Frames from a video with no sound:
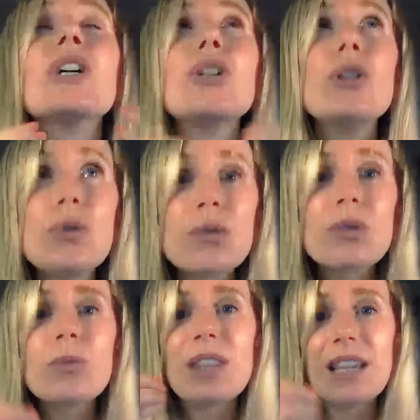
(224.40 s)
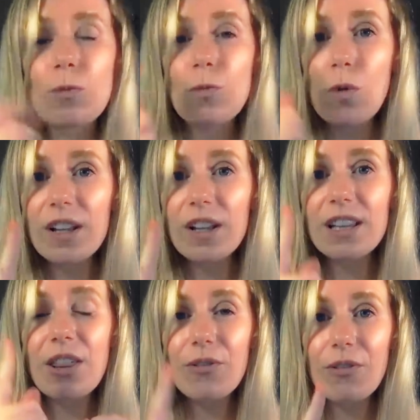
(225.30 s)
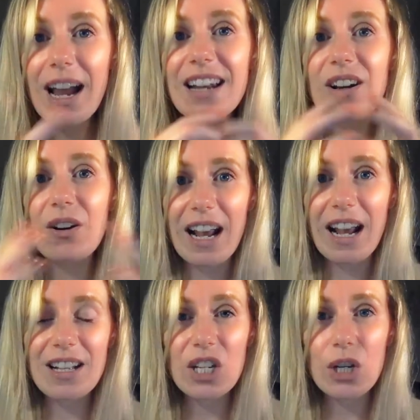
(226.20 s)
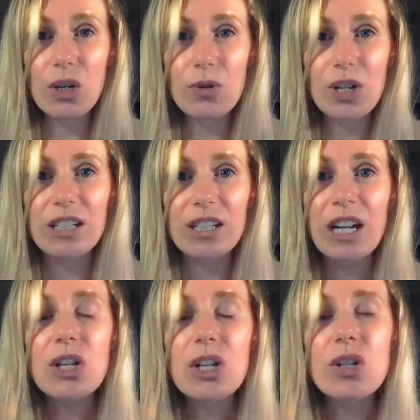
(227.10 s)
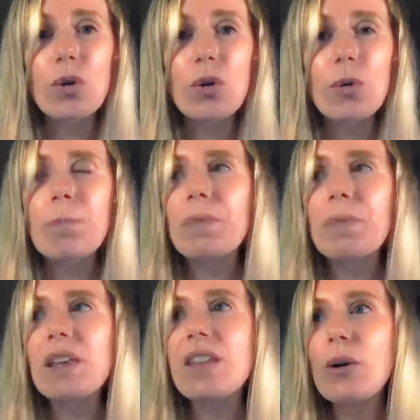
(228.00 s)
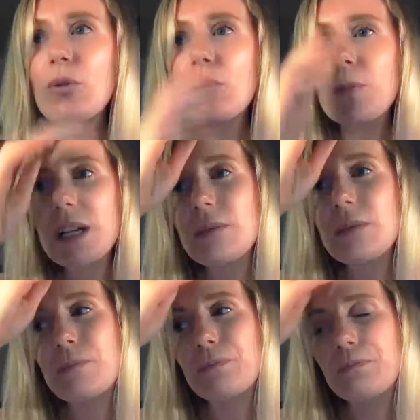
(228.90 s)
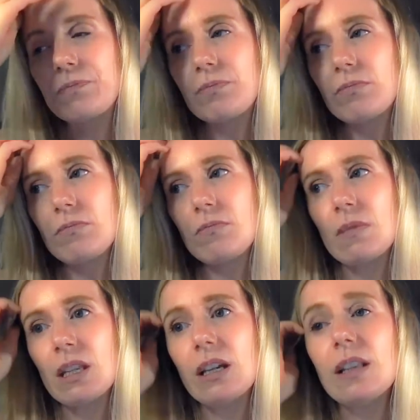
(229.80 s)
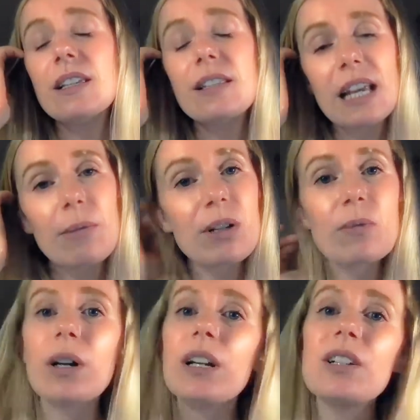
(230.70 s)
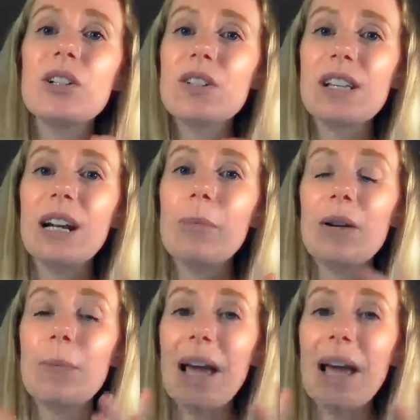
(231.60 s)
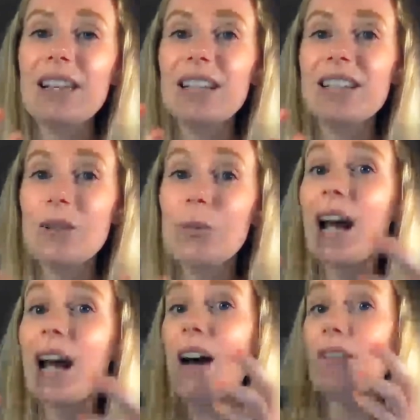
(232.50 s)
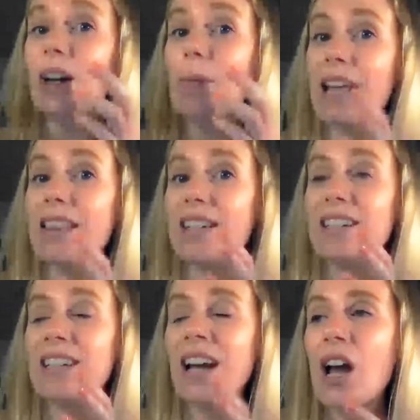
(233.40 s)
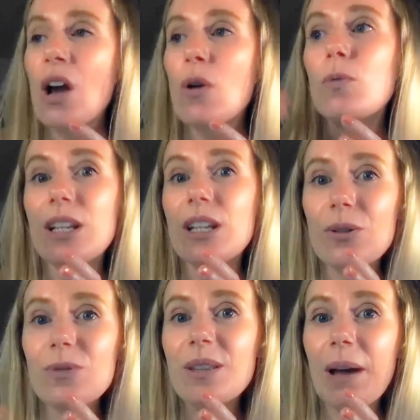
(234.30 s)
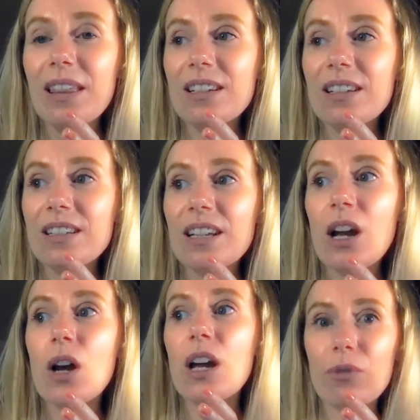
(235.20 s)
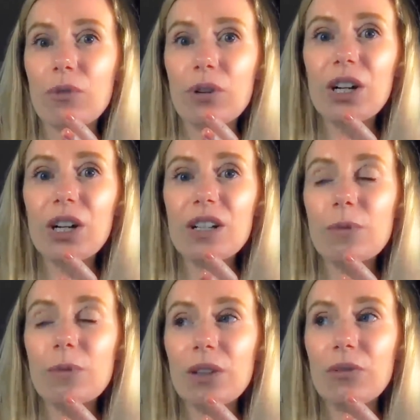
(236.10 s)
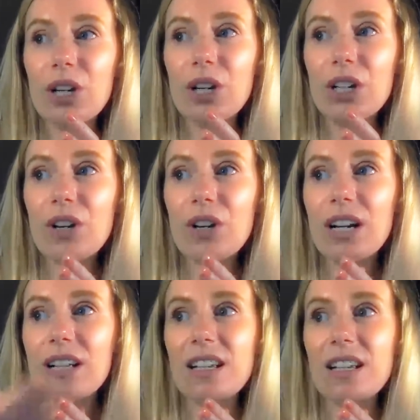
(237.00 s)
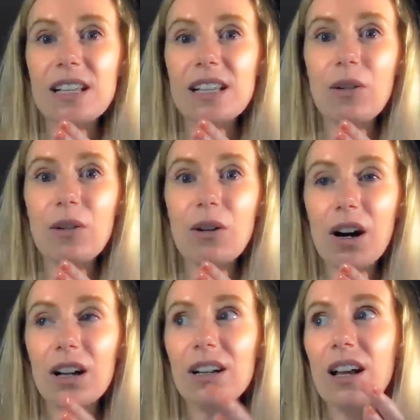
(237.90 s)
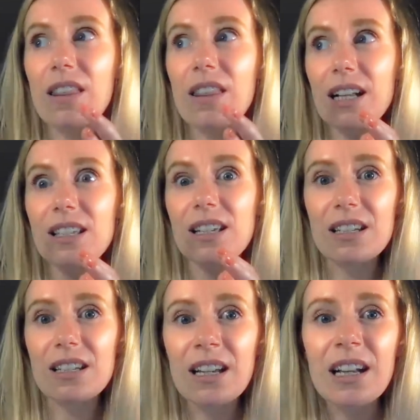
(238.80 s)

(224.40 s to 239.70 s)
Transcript: used within one thread of execution. So that would be the same as what I just said about a method. So we have our method, we use the method, it returns with the return address, it's now gone, that's it.